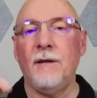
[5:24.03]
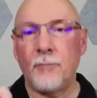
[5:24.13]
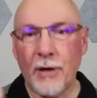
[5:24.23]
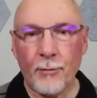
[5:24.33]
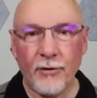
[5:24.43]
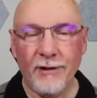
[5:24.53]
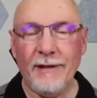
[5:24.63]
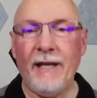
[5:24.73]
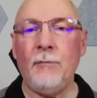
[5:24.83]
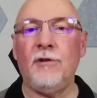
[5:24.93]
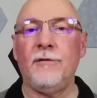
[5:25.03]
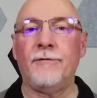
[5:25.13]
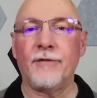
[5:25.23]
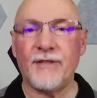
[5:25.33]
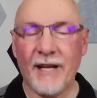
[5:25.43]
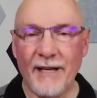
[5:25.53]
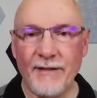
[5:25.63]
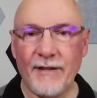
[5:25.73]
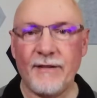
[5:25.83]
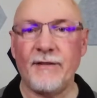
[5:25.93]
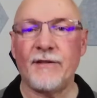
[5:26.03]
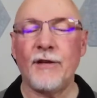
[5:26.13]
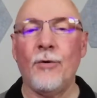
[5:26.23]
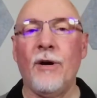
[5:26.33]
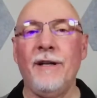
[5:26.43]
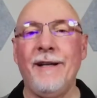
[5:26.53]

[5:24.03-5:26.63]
properly labeled for sizes and so on,